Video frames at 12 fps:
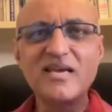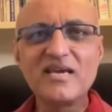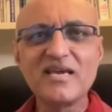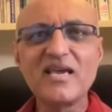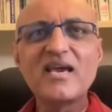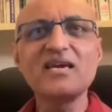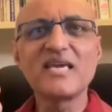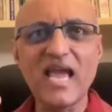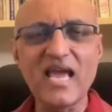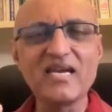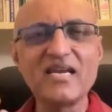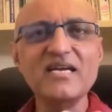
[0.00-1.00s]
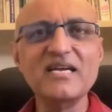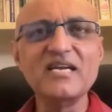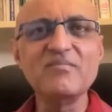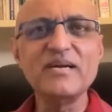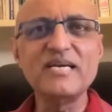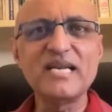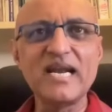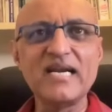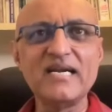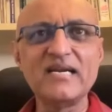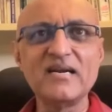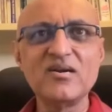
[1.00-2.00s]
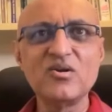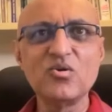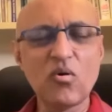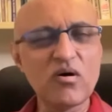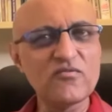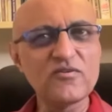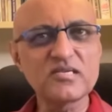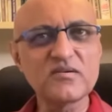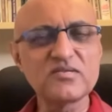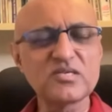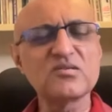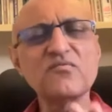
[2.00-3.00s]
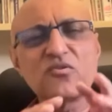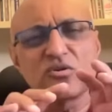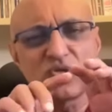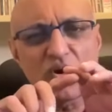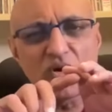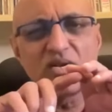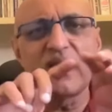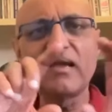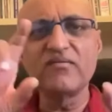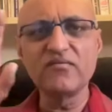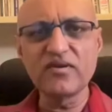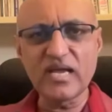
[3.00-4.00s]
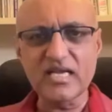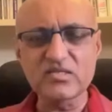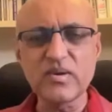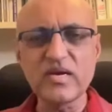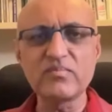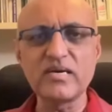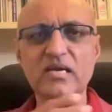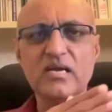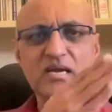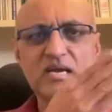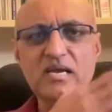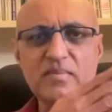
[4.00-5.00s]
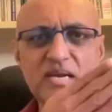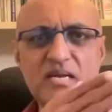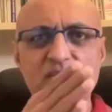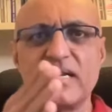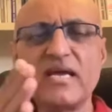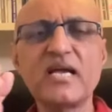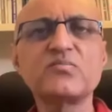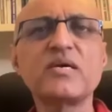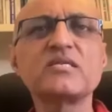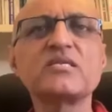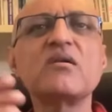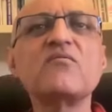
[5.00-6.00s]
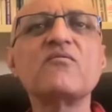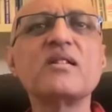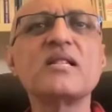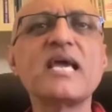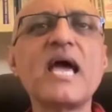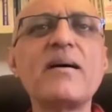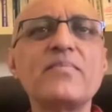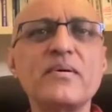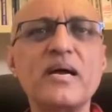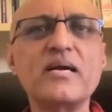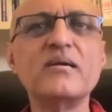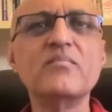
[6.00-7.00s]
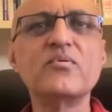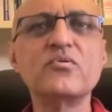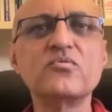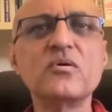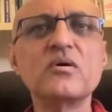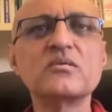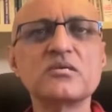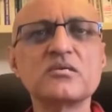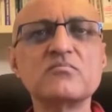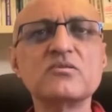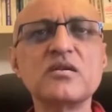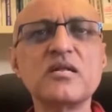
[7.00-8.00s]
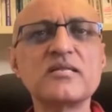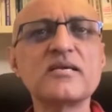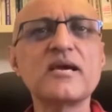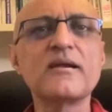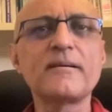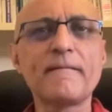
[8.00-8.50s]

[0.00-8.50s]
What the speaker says: AI can indeed be trained to offer services. Of course, not in every aspect, but in many, many aspects, it will fill the gap and improve the systems in healthcare.